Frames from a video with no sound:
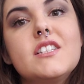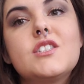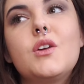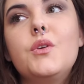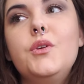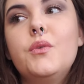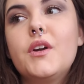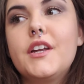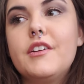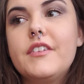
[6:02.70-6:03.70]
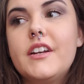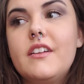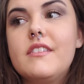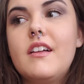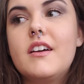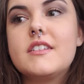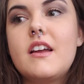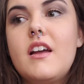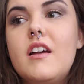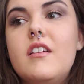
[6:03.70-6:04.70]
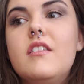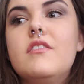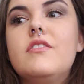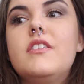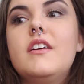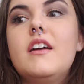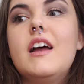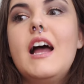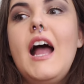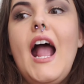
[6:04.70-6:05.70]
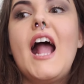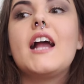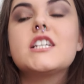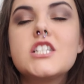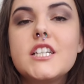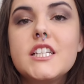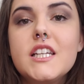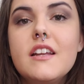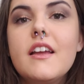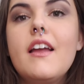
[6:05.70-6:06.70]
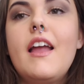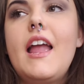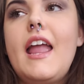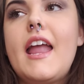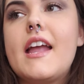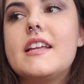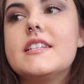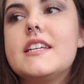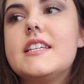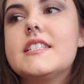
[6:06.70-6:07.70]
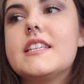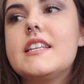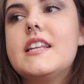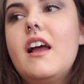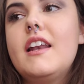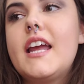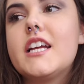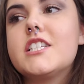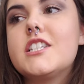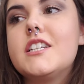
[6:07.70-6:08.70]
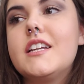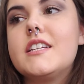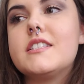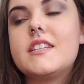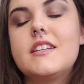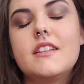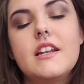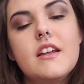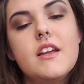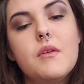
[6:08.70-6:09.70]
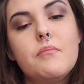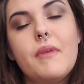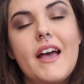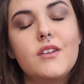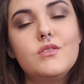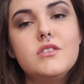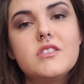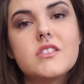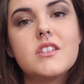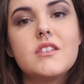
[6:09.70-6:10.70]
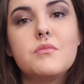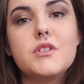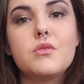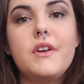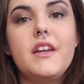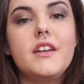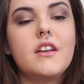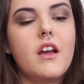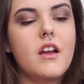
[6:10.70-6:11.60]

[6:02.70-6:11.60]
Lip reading: so you are given a lot of action, and it's not action as in battles between